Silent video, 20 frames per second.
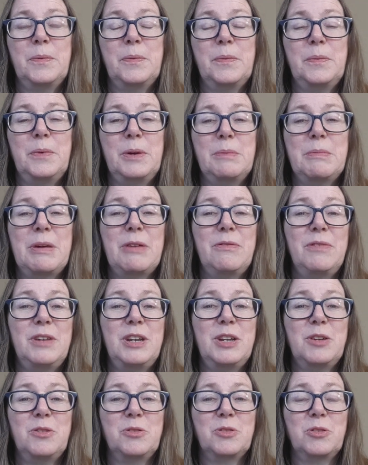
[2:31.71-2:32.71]
when my
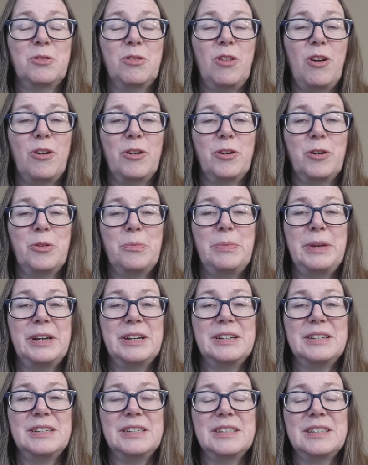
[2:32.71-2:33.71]
videos are longer
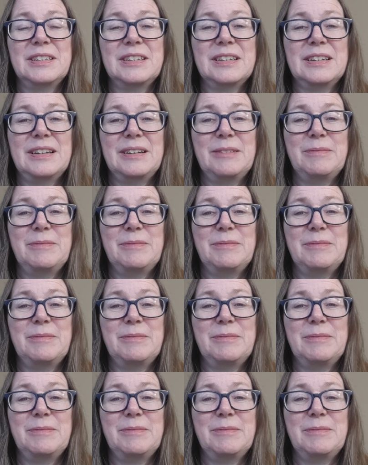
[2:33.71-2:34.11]
because